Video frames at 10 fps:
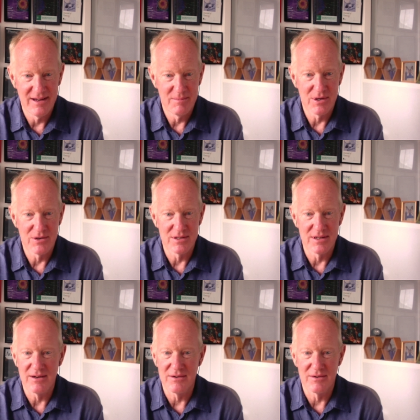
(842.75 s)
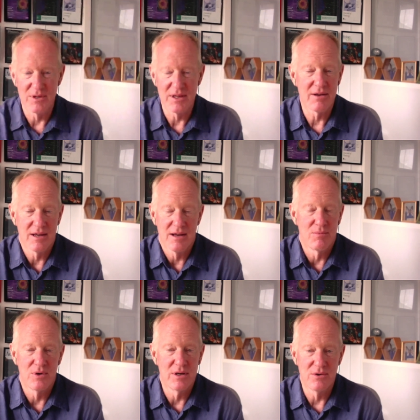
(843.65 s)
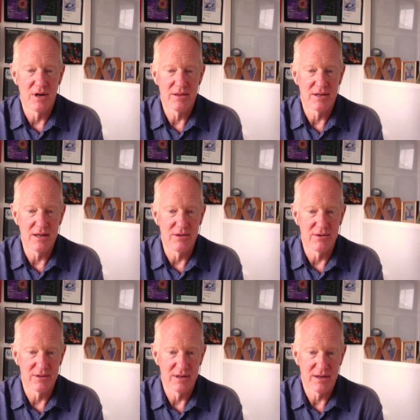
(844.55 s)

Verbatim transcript: because they're without them we do nothing either.